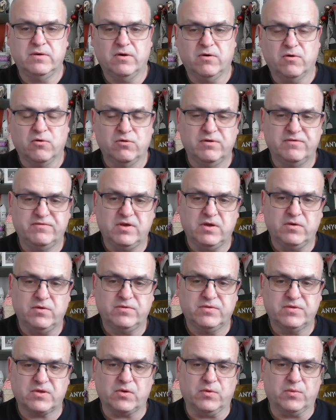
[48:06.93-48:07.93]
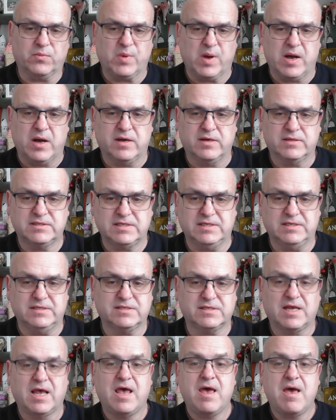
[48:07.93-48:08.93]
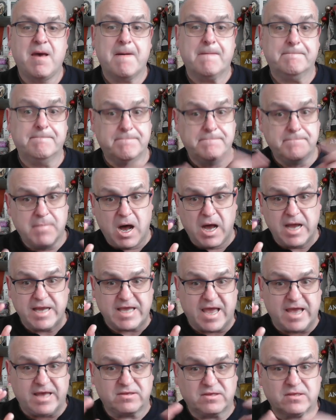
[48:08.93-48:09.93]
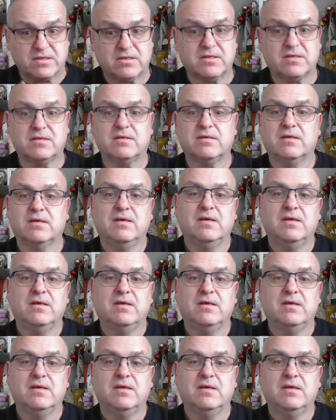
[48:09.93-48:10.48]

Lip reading: all of you took part as my guests